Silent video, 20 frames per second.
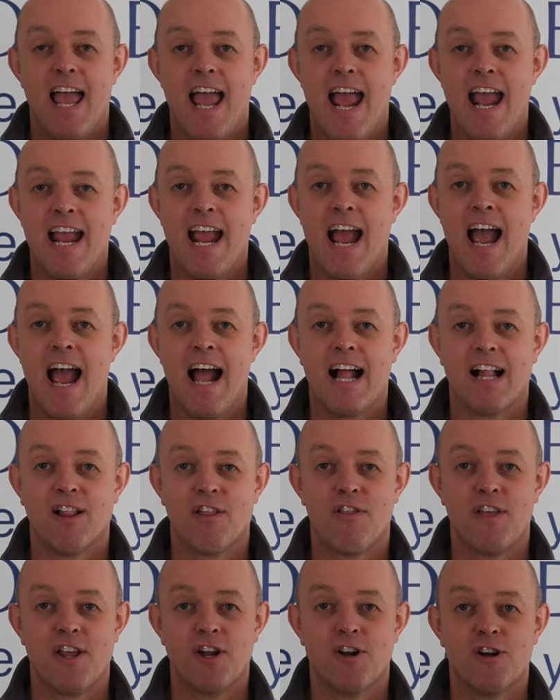a
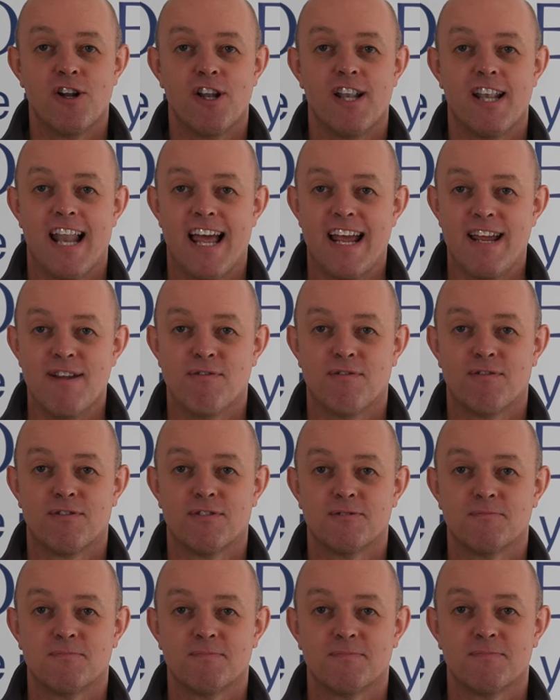healthier life.